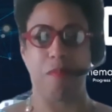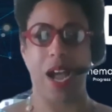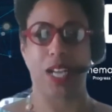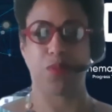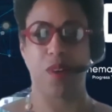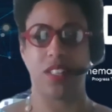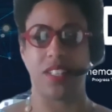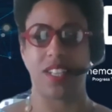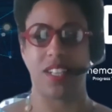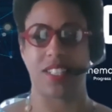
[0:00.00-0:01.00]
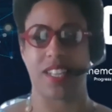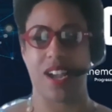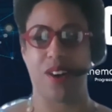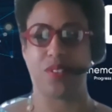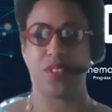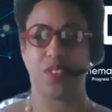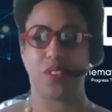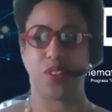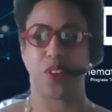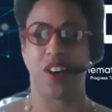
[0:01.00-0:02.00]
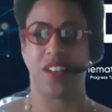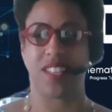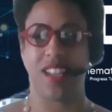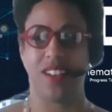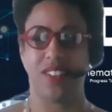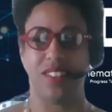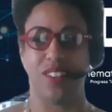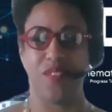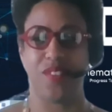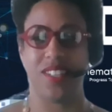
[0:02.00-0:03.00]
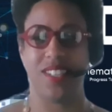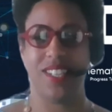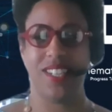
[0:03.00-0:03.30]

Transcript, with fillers: Maxwell and Touchdown to Cause Hell. Love it.